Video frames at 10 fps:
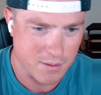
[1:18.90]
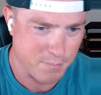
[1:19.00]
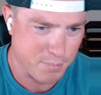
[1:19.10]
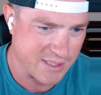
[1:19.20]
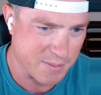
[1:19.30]

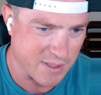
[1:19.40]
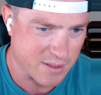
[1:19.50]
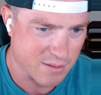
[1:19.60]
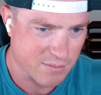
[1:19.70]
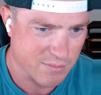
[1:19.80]

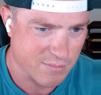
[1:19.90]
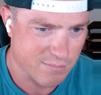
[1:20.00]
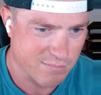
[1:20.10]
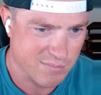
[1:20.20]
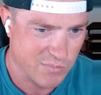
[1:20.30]
placement,
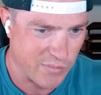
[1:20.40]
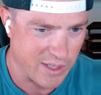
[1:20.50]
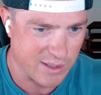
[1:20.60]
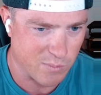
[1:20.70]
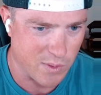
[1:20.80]

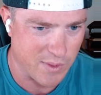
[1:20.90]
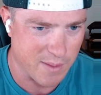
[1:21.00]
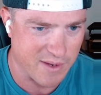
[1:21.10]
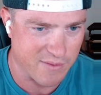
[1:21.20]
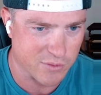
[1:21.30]
right? Like we want to
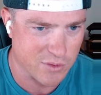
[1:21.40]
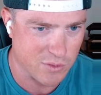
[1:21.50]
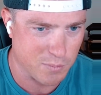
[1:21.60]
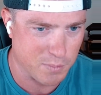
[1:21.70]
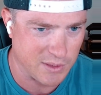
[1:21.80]
be able
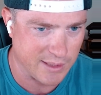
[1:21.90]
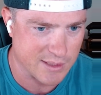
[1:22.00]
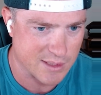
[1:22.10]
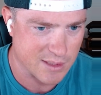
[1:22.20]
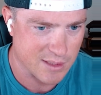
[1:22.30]
to
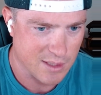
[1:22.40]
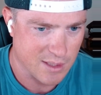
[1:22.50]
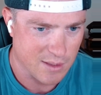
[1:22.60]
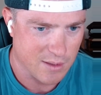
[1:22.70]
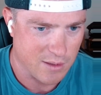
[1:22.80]
place
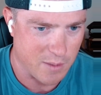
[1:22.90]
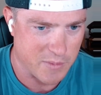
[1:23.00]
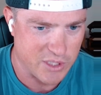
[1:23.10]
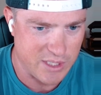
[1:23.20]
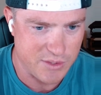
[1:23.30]
our
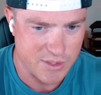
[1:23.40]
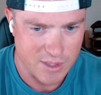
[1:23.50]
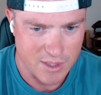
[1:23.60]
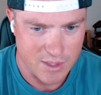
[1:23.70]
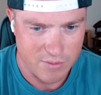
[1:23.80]
machines,
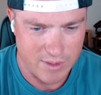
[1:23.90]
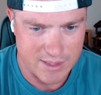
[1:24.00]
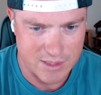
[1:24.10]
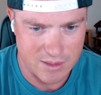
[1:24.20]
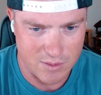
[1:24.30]

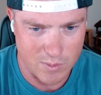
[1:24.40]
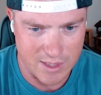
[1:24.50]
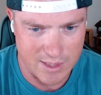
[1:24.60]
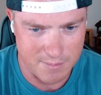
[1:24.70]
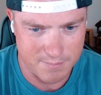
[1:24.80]
right?
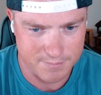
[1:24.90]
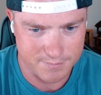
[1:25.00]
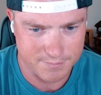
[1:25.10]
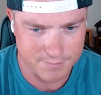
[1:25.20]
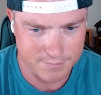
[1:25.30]
So,
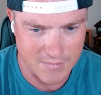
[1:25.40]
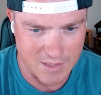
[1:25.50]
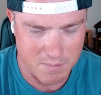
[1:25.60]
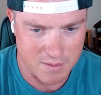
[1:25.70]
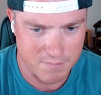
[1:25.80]

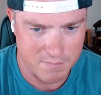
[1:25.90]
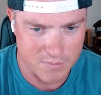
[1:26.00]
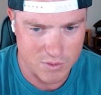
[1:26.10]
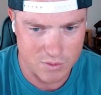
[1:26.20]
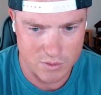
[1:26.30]

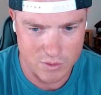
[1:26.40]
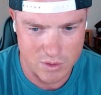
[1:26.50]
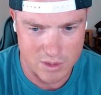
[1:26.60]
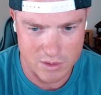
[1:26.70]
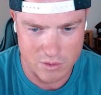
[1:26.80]
you
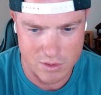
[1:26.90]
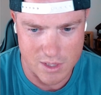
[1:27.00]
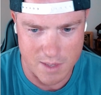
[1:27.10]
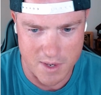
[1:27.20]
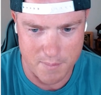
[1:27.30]
could
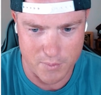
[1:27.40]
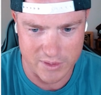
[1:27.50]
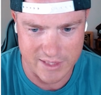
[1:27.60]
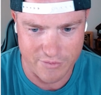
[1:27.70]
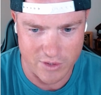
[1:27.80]
come up with
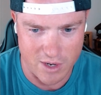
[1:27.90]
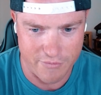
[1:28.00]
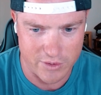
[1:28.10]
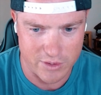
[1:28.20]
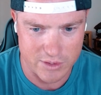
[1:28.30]
different
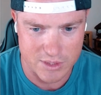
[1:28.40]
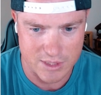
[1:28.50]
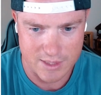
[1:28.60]
offers,